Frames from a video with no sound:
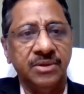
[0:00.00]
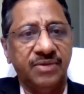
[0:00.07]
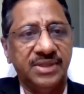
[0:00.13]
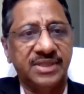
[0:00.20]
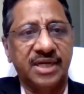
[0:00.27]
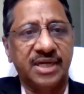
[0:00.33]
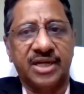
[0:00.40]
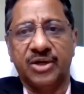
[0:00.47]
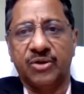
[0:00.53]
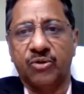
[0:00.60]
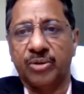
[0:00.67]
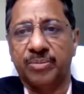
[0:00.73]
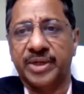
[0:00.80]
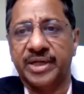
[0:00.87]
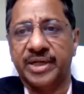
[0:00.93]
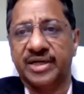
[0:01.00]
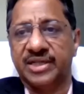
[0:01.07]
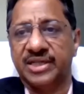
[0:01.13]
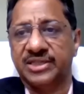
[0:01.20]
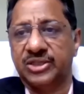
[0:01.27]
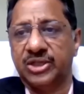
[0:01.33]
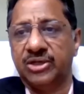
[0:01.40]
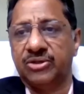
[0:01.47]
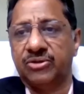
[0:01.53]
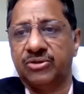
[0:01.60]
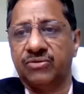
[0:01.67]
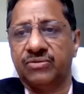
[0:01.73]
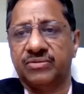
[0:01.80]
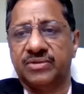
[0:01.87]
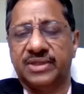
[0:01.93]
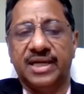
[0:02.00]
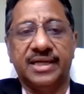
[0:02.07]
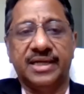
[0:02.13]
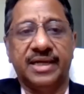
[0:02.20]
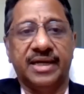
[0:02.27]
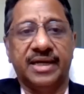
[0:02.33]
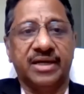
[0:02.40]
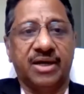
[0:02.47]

which are incorporated in the state of Telangana,